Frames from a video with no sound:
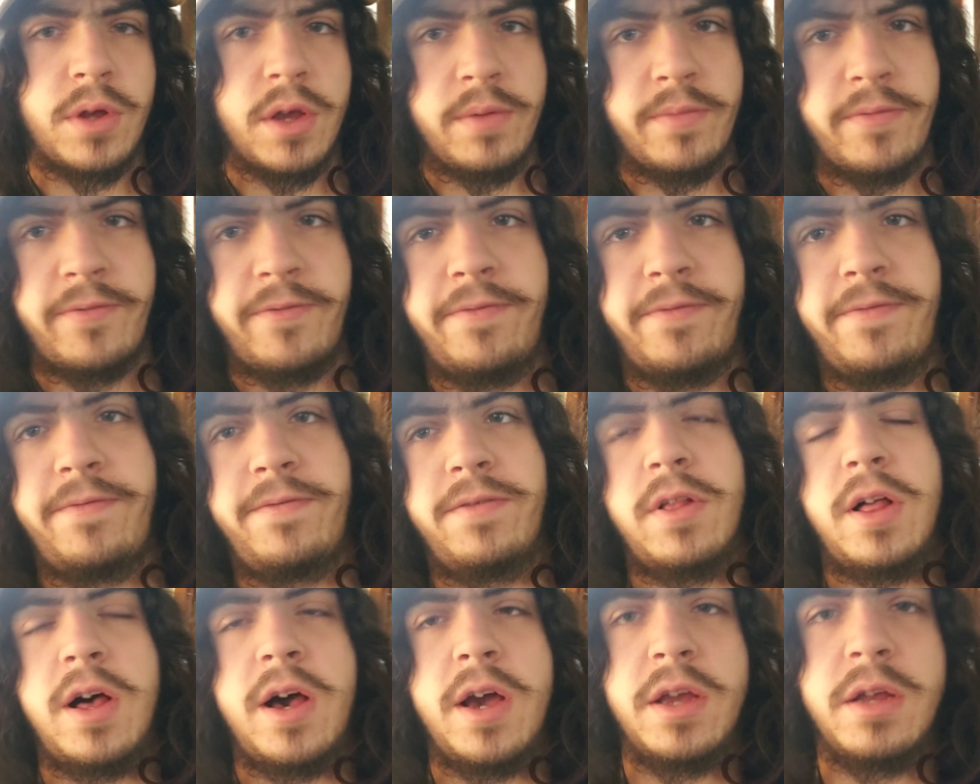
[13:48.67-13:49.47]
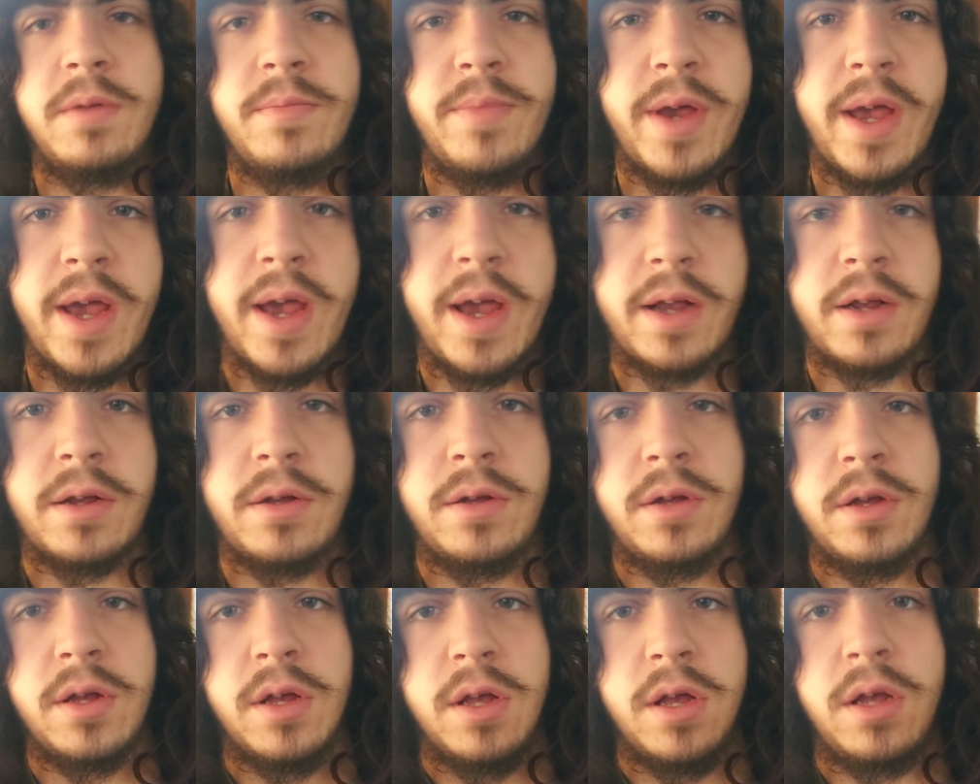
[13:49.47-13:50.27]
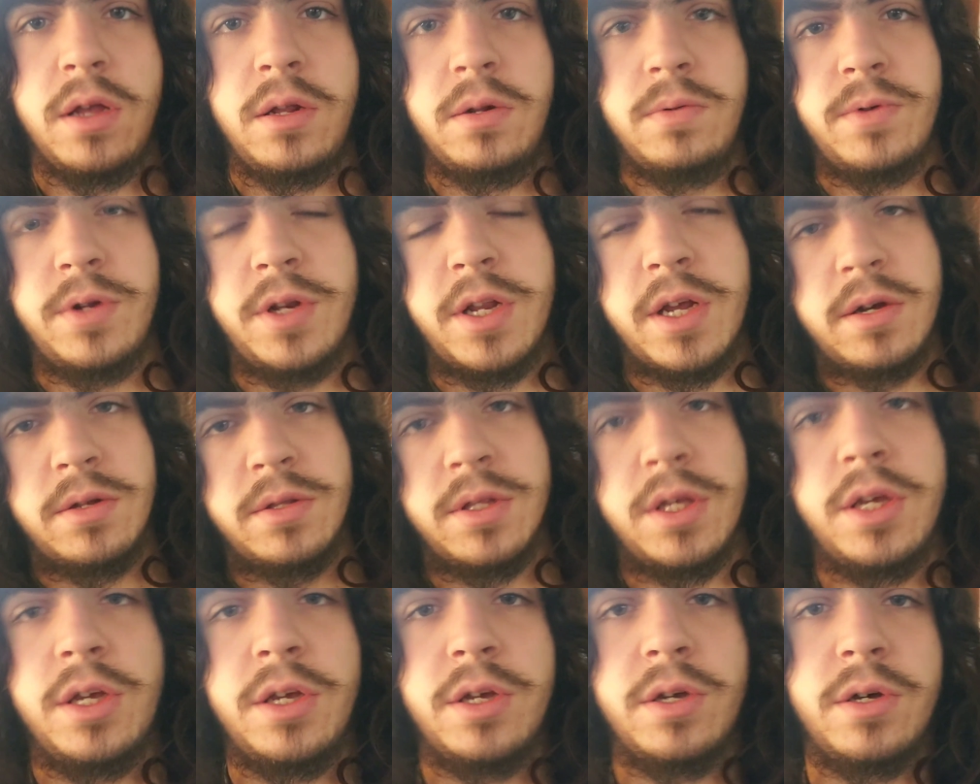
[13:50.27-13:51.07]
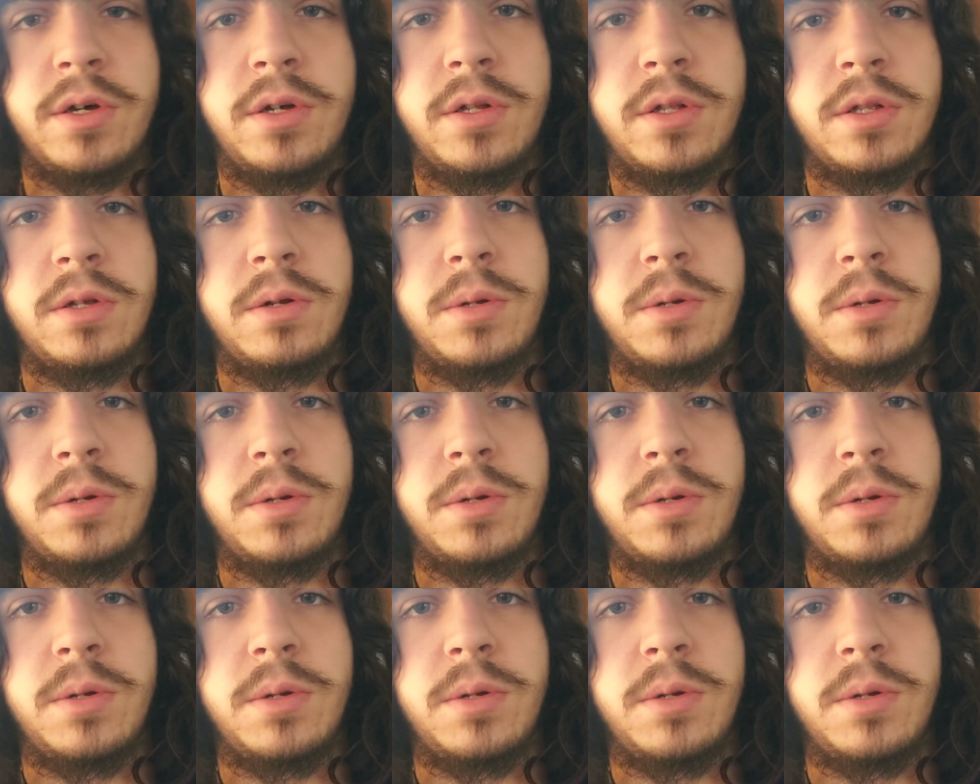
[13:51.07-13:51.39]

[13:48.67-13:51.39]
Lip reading: came flying back, and went down the hill.